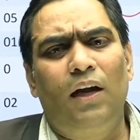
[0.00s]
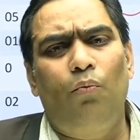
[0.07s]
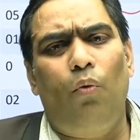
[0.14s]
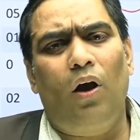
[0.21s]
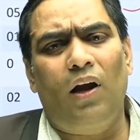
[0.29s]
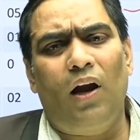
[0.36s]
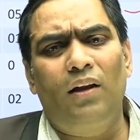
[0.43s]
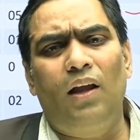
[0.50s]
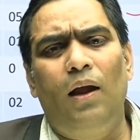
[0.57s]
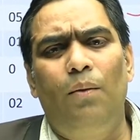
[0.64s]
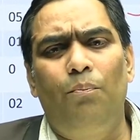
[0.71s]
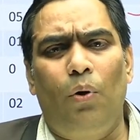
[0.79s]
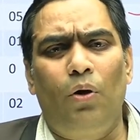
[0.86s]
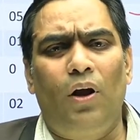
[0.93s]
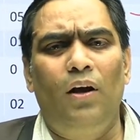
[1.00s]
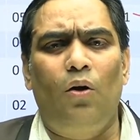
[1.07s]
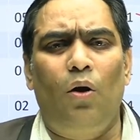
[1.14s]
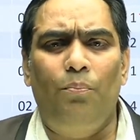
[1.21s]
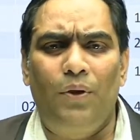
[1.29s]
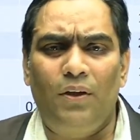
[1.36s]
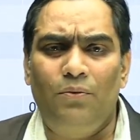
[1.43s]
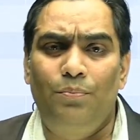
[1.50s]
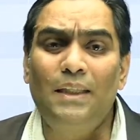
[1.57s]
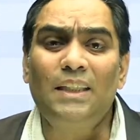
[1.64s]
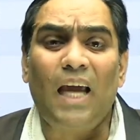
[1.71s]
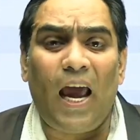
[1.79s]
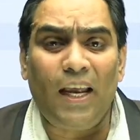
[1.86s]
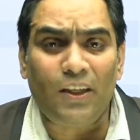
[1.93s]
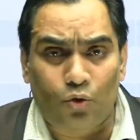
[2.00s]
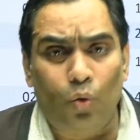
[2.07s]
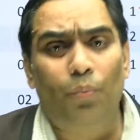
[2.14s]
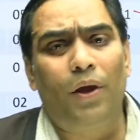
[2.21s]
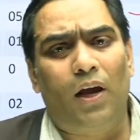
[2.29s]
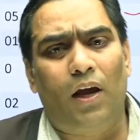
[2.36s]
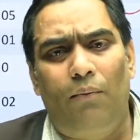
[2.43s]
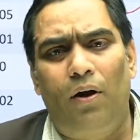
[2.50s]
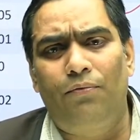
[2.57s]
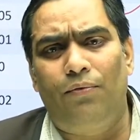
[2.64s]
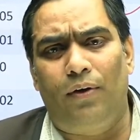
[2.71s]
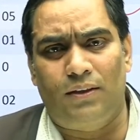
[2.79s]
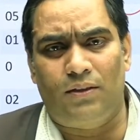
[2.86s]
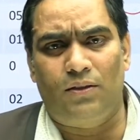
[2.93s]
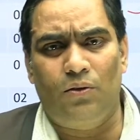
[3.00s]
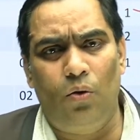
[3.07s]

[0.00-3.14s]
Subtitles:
what are the important topics which has to be covered first.